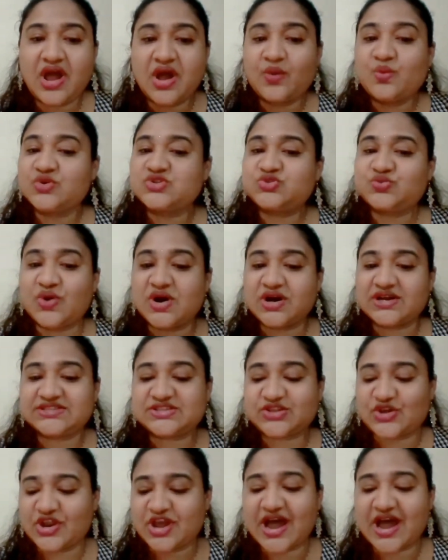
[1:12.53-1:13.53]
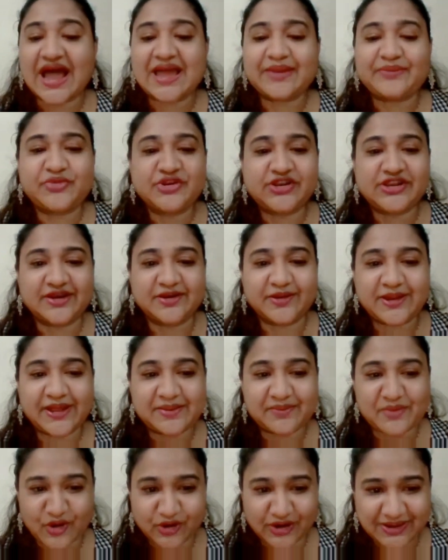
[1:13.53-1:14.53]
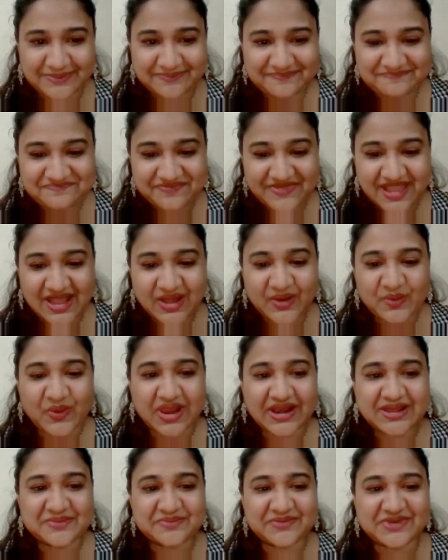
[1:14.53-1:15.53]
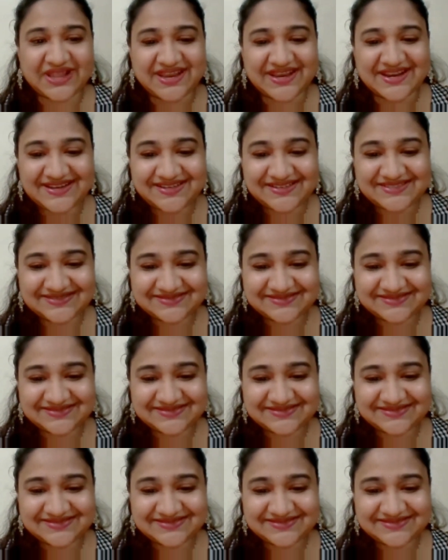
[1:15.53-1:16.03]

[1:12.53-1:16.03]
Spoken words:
which works on a hybrid learning model. Welcome, Lina.